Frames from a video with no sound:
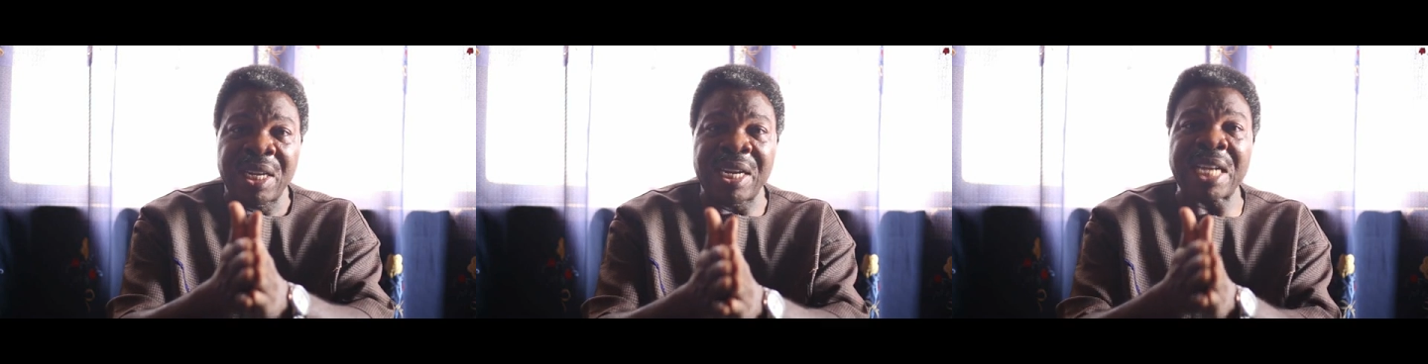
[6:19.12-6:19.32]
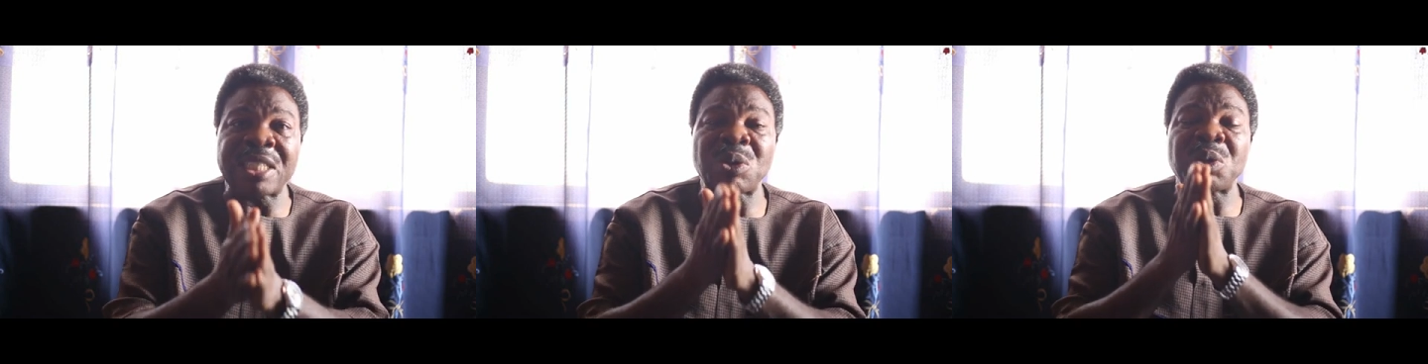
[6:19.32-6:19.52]

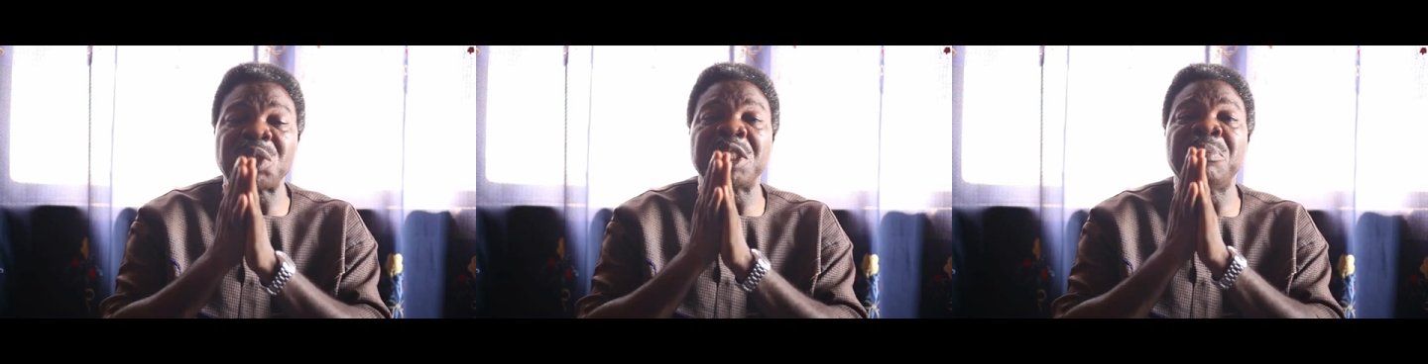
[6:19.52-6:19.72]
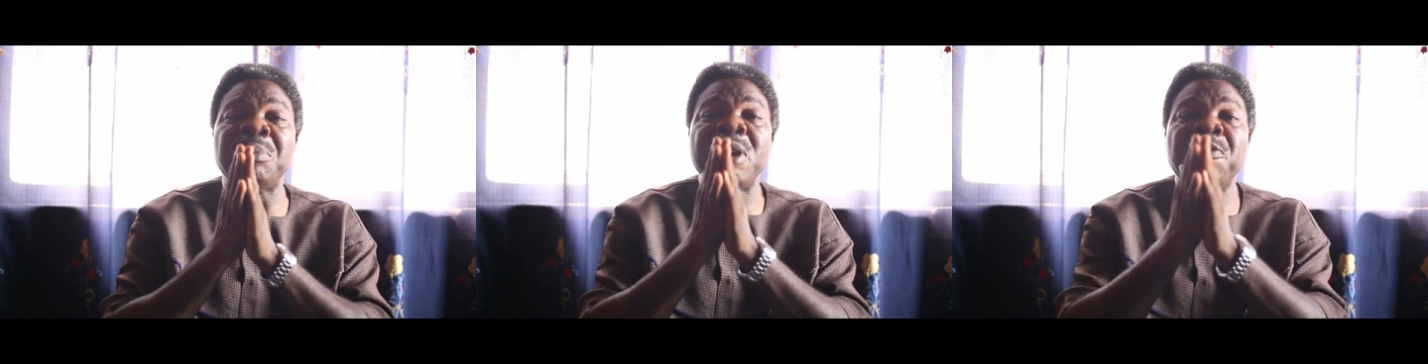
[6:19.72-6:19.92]
Let
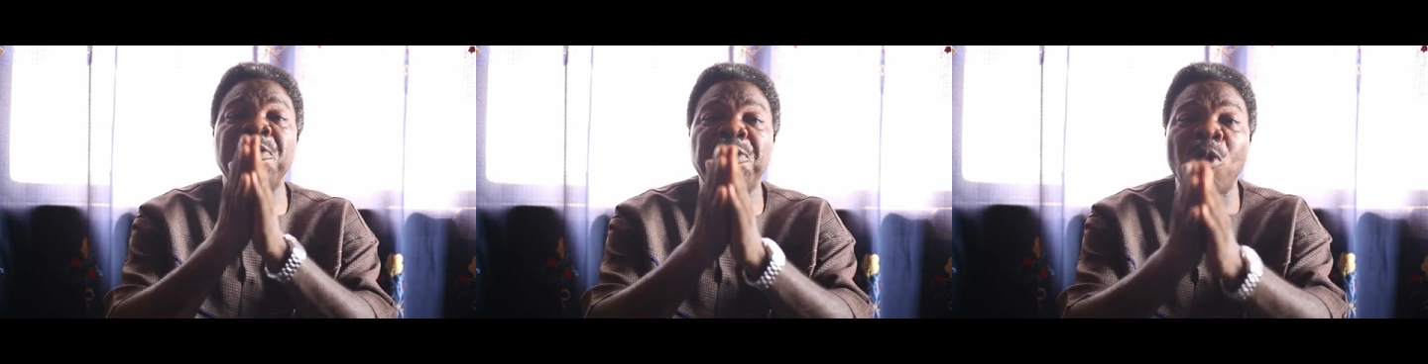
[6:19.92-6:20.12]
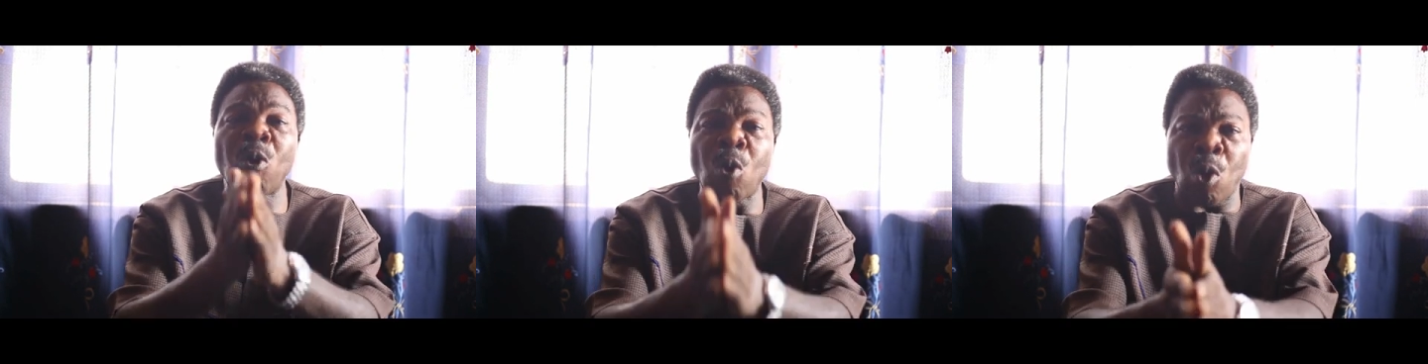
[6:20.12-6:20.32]
us
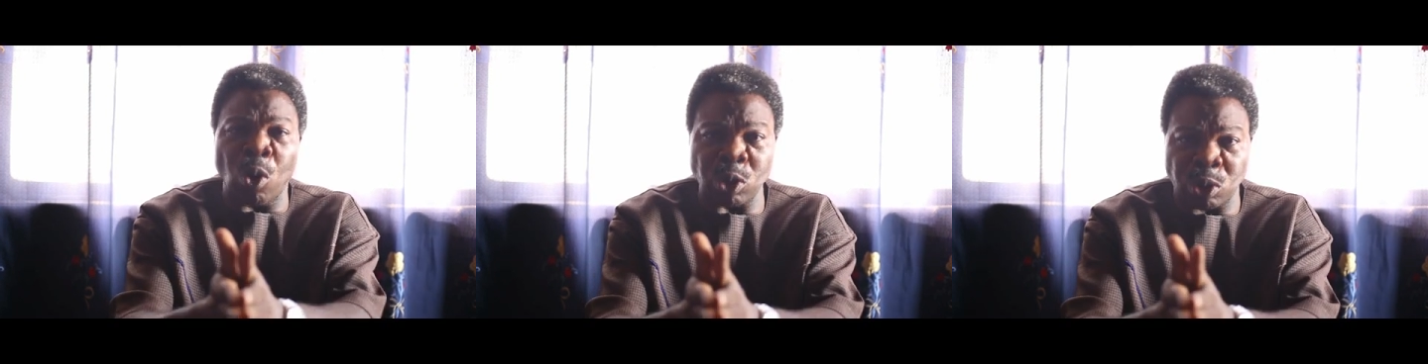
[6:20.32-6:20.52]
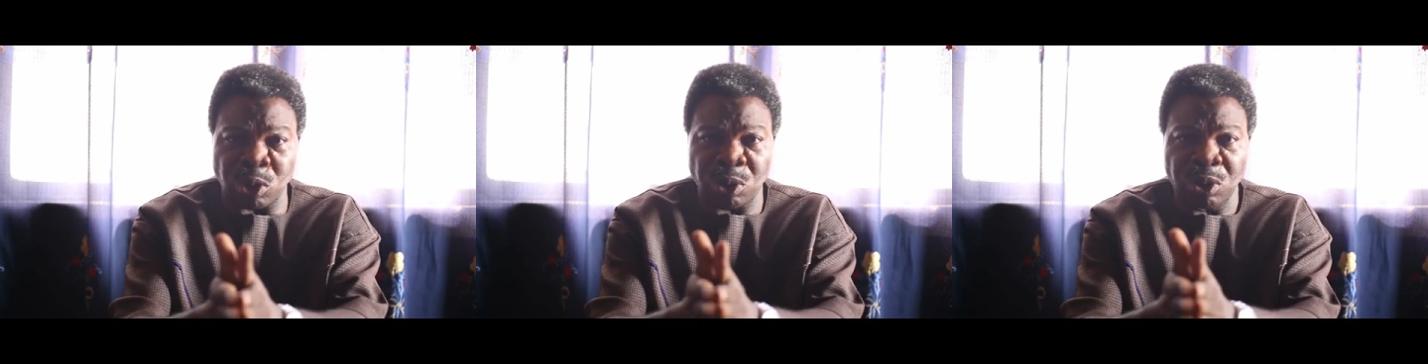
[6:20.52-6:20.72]
remain
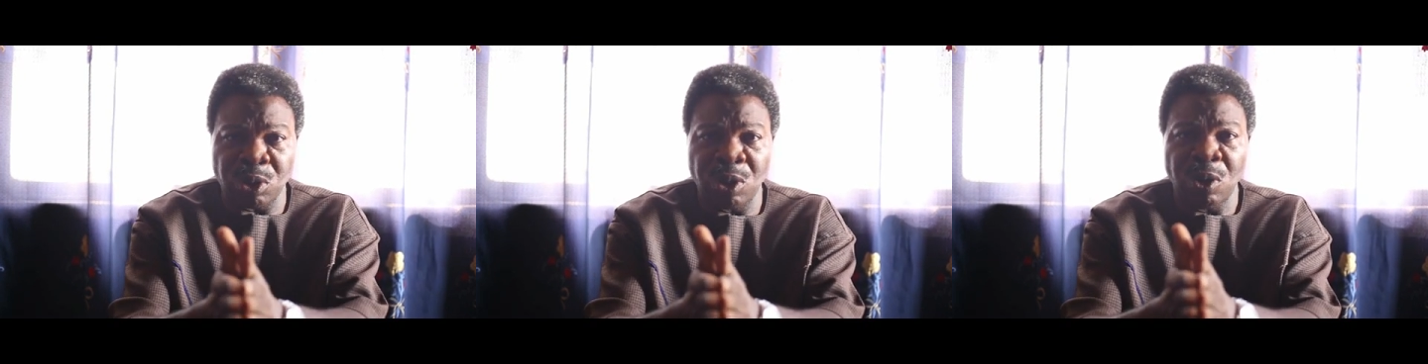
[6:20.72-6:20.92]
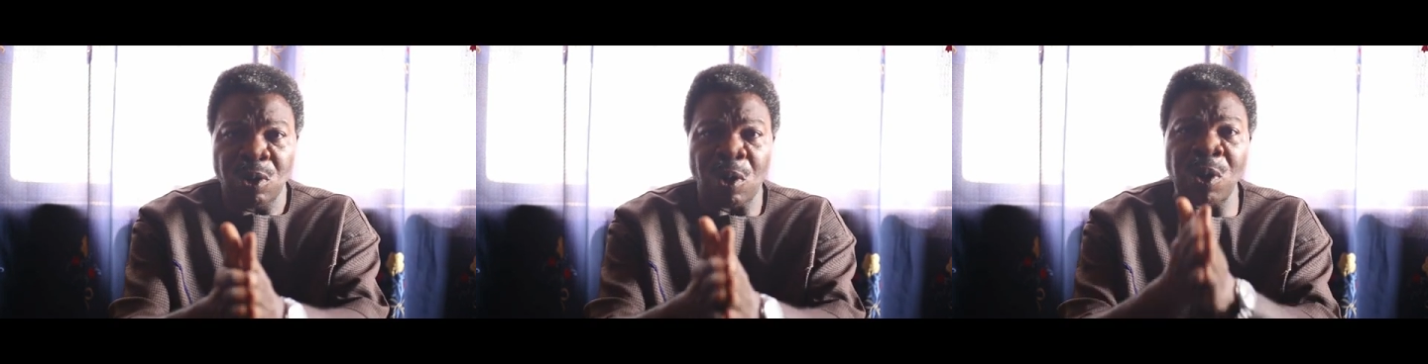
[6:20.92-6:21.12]
focused
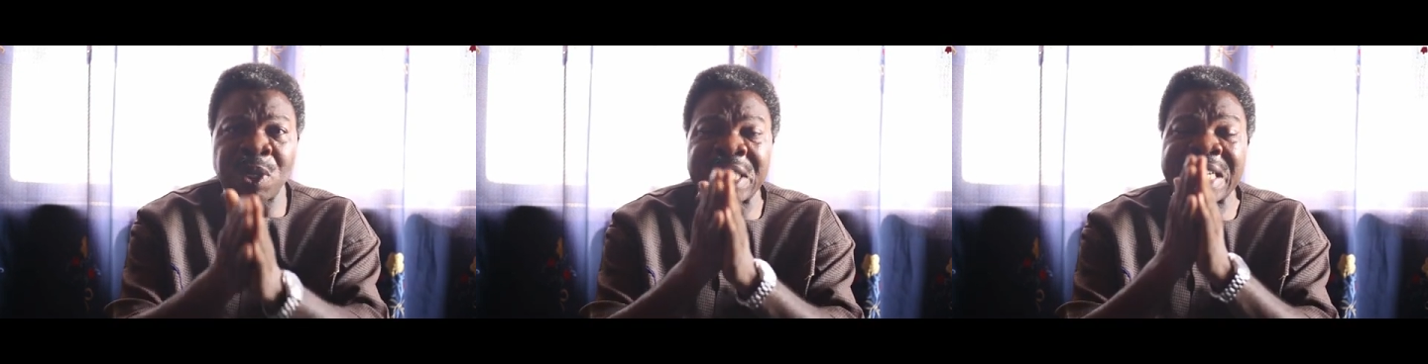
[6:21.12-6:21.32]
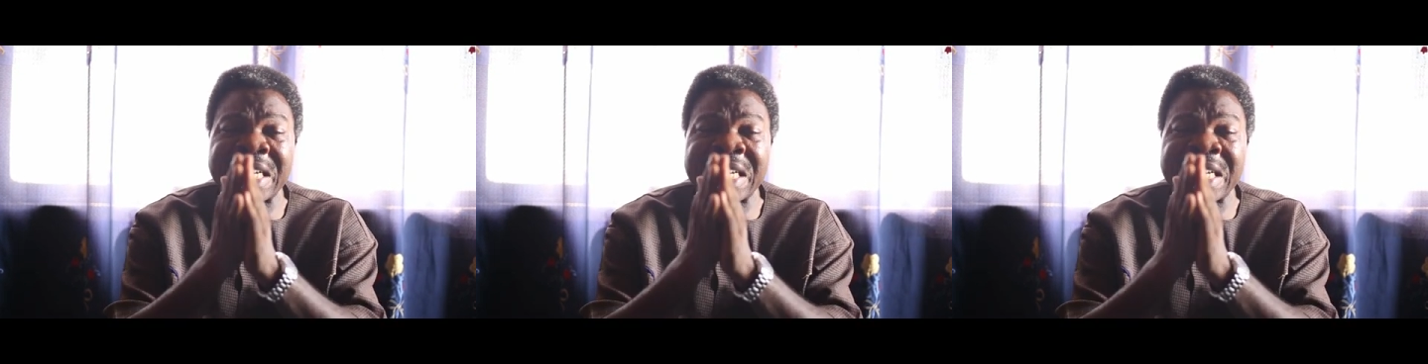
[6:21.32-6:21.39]
on